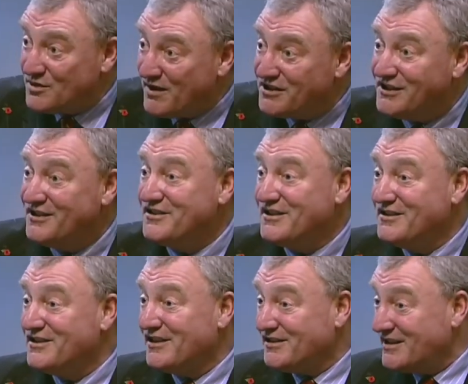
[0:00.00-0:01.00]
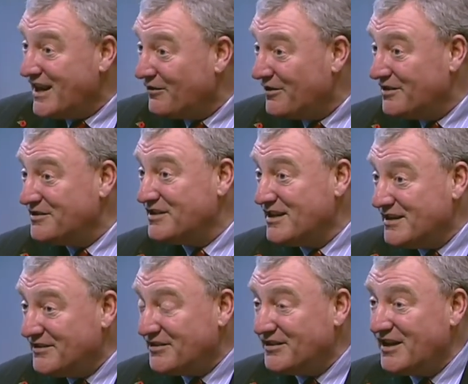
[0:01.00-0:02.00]
specialist in certain areas
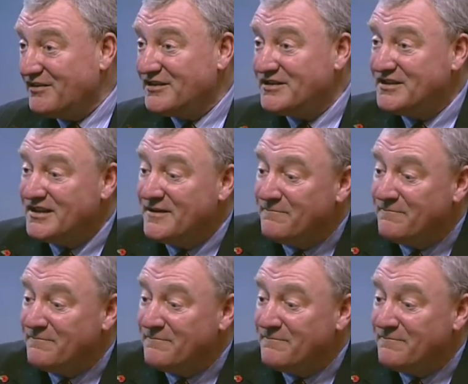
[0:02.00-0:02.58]
than others.